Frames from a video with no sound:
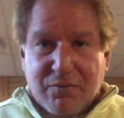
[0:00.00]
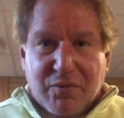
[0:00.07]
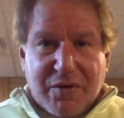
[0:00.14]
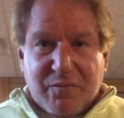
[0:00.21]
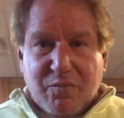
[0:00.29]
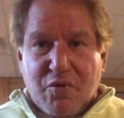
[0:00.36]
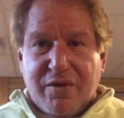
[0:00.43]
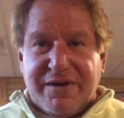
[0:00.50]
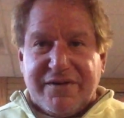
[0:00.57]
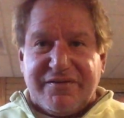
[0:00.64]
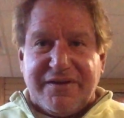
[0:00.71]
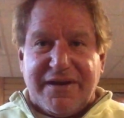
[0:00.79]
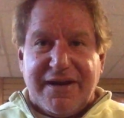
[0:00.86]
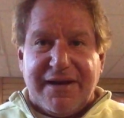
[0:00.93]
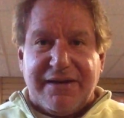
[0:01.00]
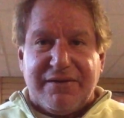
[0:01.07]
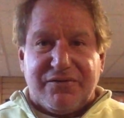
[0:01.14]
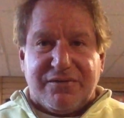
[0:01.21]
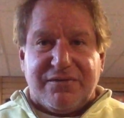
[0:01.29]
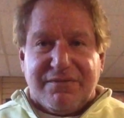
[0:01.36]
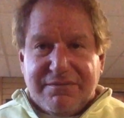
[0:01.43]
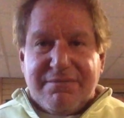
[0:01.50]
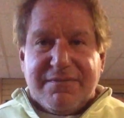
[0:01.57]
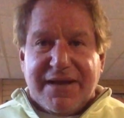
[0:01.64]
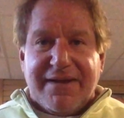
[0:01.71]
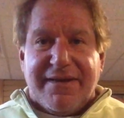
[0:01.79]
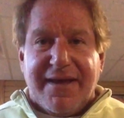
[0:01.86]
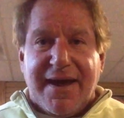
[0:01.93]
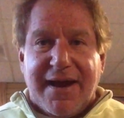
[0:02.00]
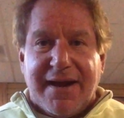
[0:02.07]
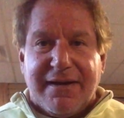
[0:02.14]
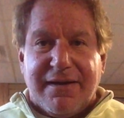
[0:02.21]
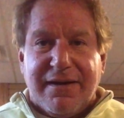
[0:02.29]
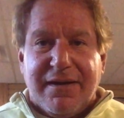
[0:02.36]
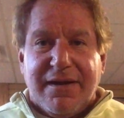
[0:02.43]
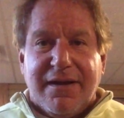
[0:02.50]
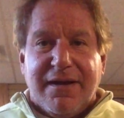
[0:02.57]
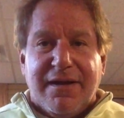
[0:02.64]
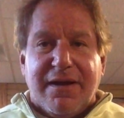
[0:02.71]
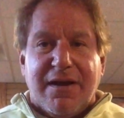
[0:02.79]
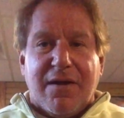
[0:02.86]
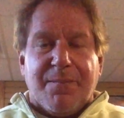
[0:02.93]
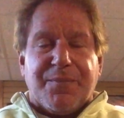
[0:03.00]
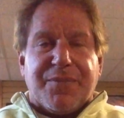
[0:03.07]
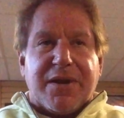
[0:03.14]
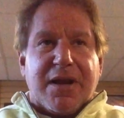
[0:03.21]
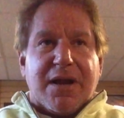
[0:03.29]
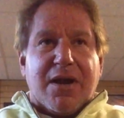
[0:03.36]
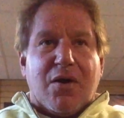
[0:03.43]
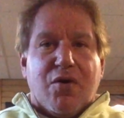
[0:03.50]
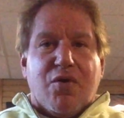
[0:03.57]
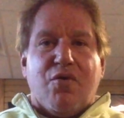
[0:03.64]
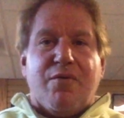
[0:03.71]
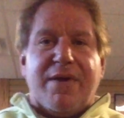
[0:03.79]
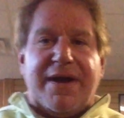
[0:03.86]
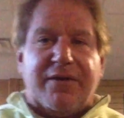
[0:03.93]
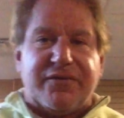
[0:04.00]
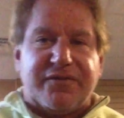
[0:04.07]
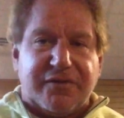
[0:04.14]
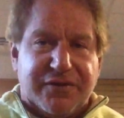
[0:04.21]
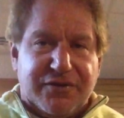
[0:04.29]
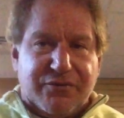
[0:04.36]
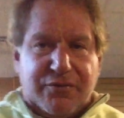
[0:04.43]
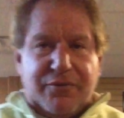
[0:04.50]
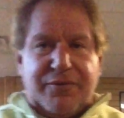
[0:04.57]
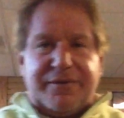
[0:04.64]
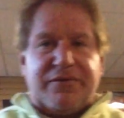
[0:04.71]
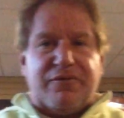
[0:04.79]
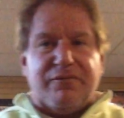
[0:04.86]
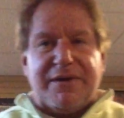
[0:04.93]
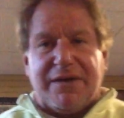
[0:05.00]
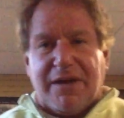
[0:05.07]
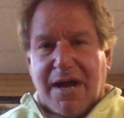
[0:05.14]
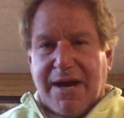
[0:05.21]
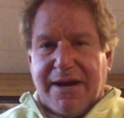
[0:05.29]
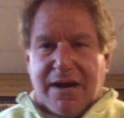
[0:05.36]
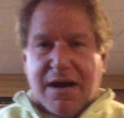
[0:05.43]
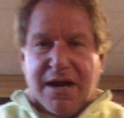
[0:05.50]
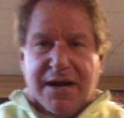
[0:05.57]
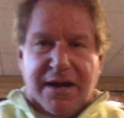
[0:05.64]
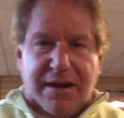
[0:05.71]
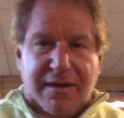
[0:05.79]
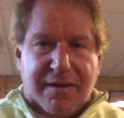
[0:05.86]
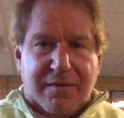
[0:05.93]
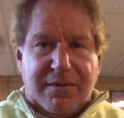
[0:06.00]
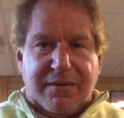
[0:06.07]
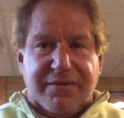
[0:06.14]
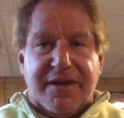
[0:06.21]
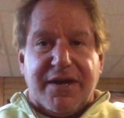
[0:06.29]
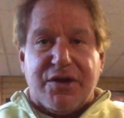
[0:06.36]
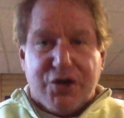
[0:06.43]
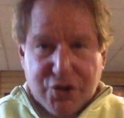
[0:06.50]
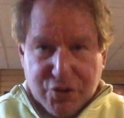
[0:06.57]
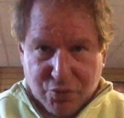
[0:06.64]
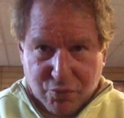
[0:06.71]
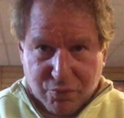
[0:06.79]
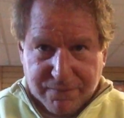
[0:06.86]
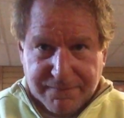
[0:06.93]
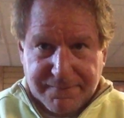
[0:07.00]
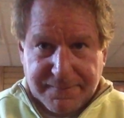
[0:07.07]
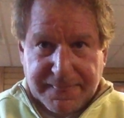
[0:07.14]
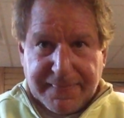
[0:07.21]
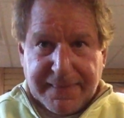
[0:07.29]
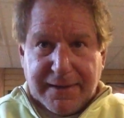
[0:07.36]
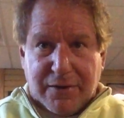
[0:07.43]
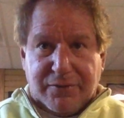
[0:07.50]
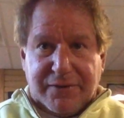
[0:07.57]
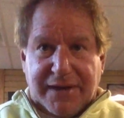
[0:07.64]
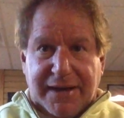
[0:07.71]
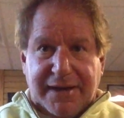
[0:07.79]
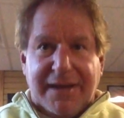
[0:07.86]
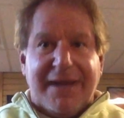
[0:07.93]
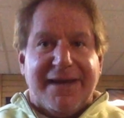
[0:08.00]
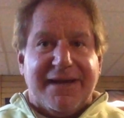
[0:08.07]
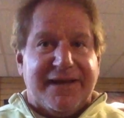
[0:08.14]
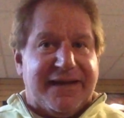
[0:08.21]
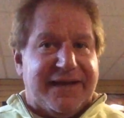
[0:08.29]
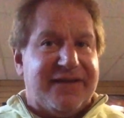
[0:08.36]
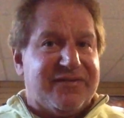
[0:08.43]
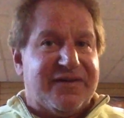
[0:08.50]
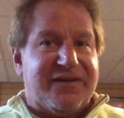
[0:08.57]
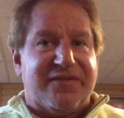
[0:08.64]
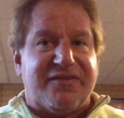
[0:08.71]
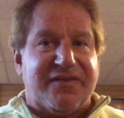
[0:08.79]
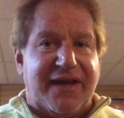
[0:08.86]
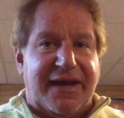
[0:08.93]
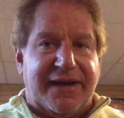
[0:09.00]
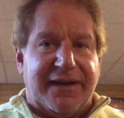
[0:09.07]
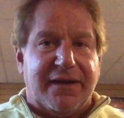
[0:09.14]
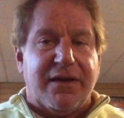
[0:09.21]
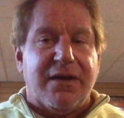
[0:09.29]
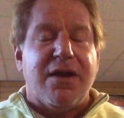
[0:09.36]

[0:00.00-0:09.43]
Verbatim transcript: What more to say than that? Who else are you going to rely on than you? Okay? Easy to say.